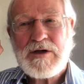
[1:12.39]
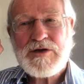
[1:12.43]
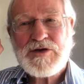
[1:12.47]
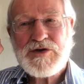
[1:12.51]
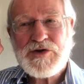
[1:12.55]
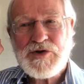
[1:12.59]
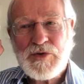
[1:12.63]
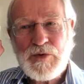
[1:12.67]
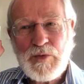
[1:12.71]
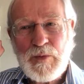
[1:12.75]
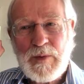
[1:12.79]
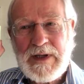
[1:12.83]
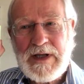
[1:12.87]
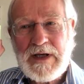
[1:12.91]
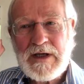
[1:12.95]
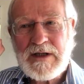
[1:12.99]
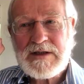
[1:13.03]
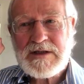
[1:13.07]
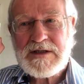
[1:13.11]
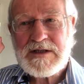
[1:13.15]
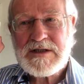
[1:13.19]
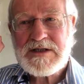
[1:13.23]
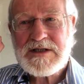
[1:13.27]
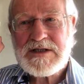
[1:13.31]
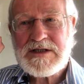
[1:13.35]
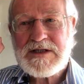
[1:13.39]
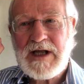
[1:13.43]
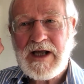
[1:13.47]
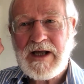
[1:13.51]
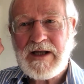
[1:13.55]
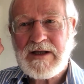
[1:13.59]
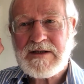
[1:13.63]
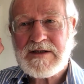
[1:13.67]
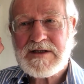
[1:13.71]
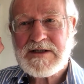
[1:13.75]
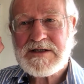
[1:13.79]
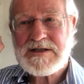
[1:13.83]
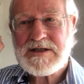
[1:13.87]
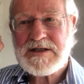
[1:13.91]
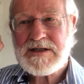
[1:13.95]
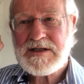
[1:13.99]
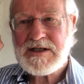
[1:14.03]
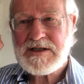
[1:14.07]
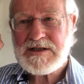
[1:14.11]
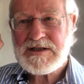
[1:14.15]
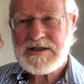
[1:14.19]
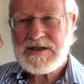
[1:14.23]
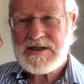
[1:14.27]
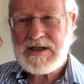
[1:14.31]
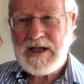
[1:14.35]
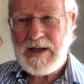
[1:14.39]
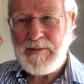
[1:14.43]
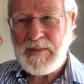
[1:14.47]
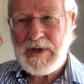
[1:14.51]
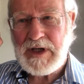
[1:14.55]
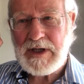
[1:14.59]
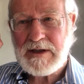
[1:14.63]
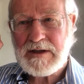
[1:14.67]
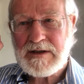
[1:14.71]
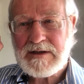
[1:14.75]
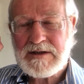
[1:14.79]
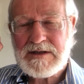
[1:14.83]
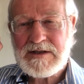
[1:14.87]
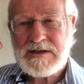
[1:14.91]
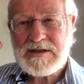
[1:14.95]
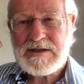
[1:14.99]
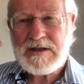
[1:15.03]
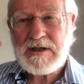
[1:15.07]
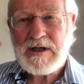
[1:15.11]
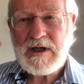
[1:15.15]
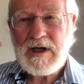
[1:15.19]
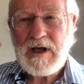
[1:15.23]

do we understand the systemics?